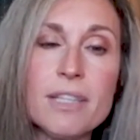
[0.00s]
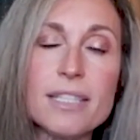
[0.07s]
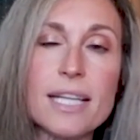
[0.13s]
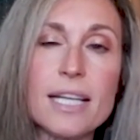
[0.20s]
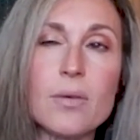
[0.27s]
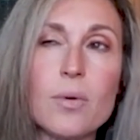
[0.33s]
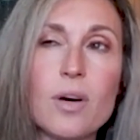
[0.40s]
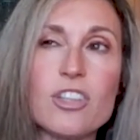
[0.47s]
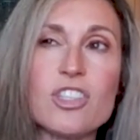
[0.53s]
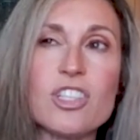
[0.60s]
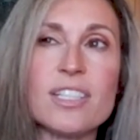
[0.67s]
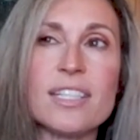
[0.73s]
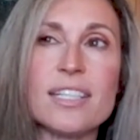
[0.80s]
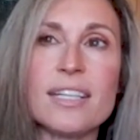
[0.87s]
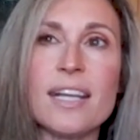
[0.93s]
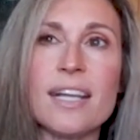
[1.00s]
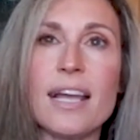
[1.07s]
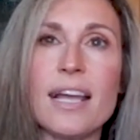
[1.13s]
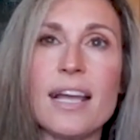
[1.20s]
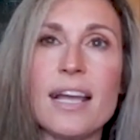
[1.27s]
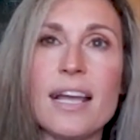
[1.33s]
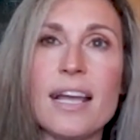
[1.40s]
the state of Washington,
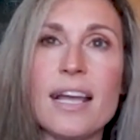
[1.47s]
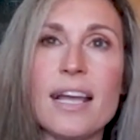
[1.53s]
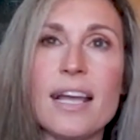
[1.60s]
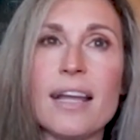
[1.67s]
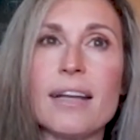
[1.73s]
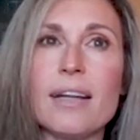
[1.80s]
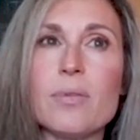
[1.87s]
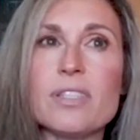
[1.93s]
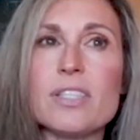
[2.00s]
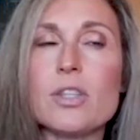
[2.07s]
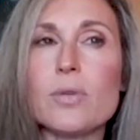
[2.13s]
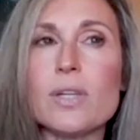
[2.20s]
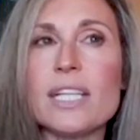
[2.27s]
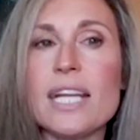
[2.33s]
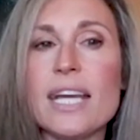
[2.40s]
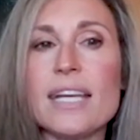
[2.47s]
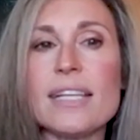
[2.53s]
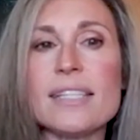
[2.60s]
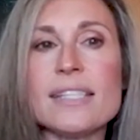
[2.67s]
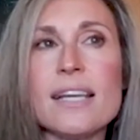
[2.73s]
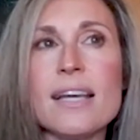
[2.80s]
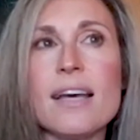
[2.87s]
and it was 3 days,